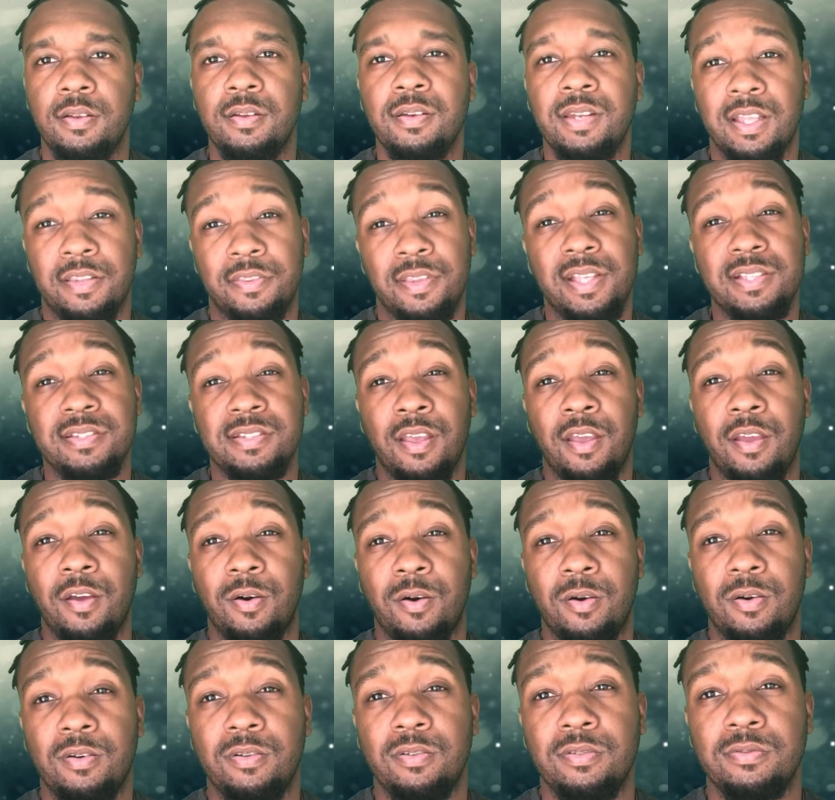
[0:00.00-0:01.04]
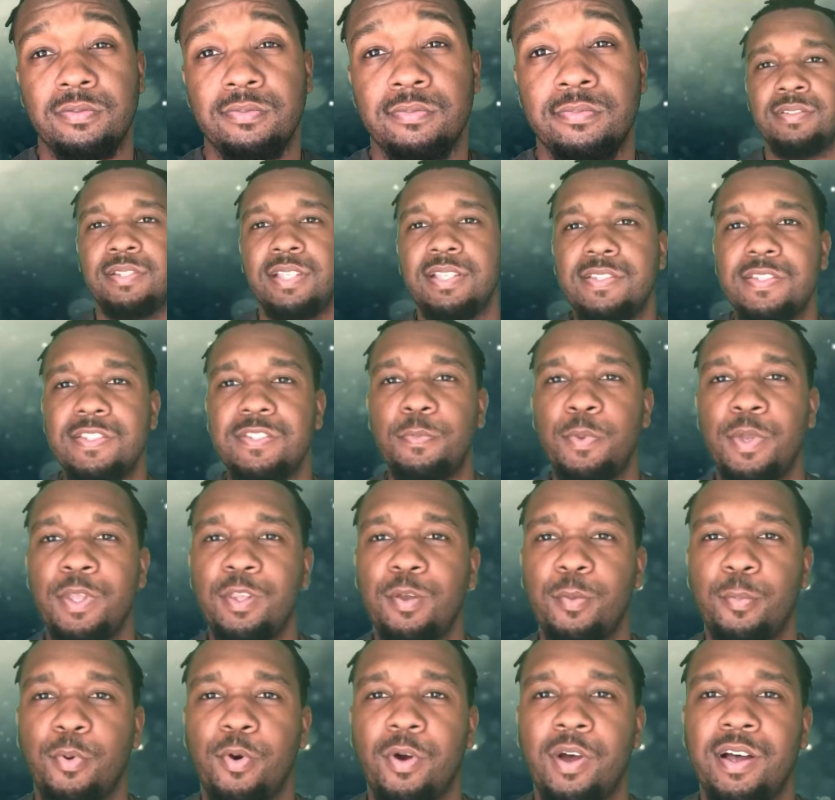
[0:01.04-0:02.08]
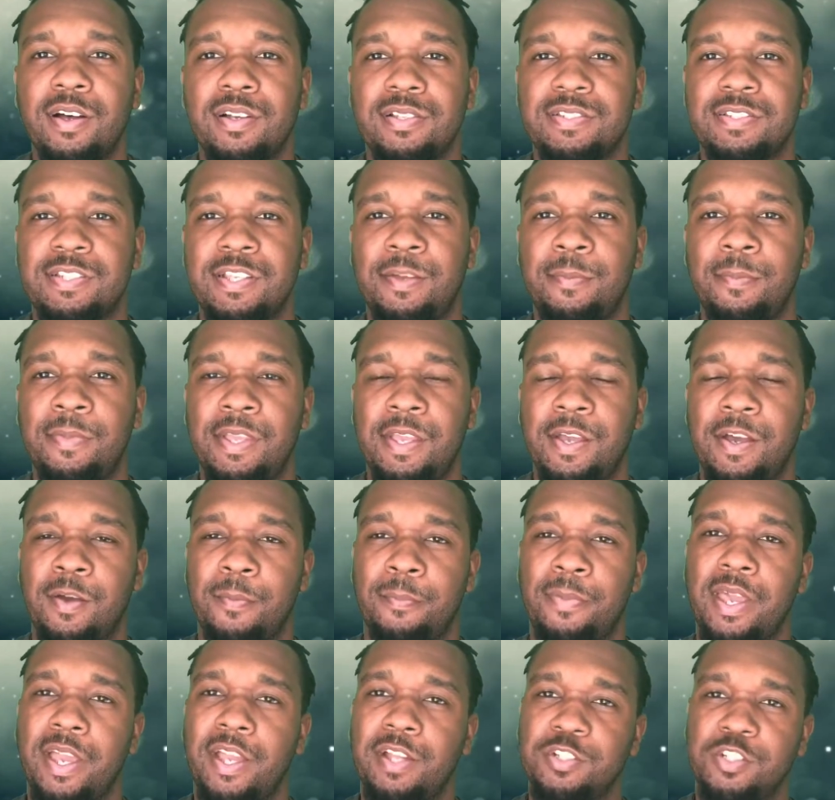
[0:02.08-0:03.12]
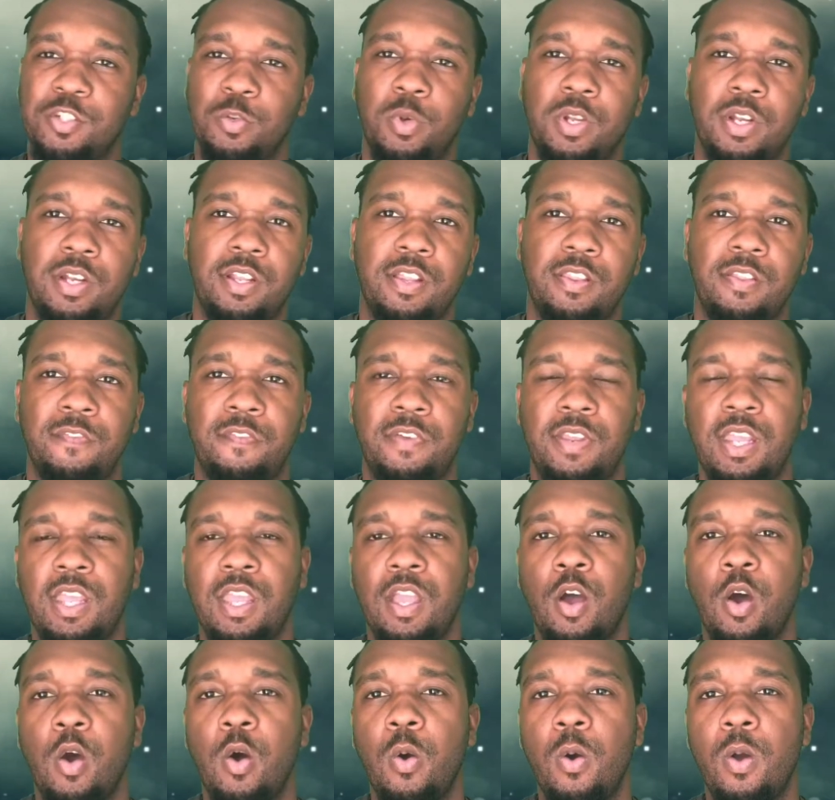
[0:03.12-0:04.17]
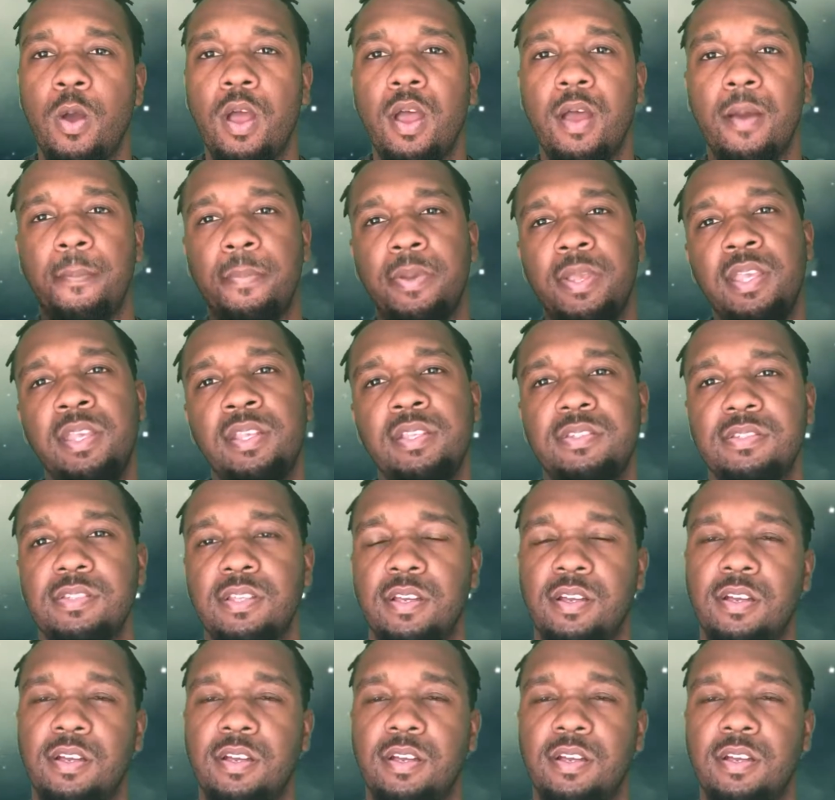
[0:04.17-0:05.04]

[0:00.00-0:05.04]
Now that's hell. This has been your boy Chime, back at you with another video. Peace,